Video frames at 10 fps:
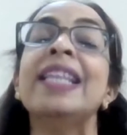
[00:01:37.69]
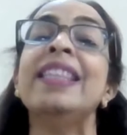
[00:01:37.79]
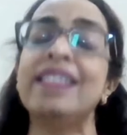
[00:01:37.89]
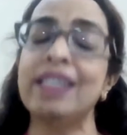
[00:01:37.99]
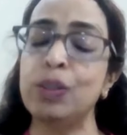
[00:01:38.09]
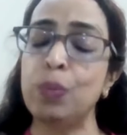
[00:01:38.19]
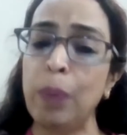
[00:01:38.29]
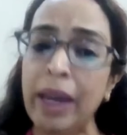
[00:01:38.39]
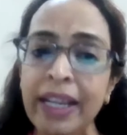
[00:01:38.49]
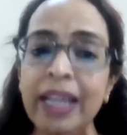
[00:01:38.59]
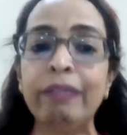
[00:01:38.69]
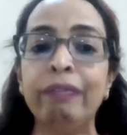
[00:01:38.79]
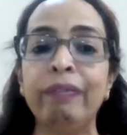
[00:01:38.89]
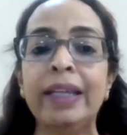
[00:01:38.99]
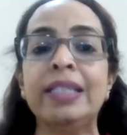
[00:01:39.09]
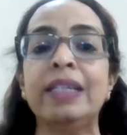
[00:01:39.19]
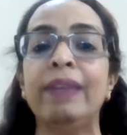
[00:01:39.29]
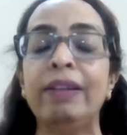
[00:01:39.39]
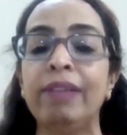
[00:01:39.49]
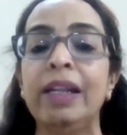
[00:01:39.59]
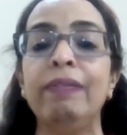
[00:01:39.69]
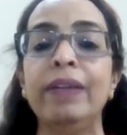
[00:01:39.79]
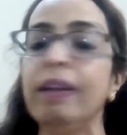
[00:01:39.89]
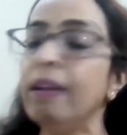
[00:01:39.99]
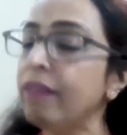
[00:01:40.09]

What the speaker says: This is very effective and relevant,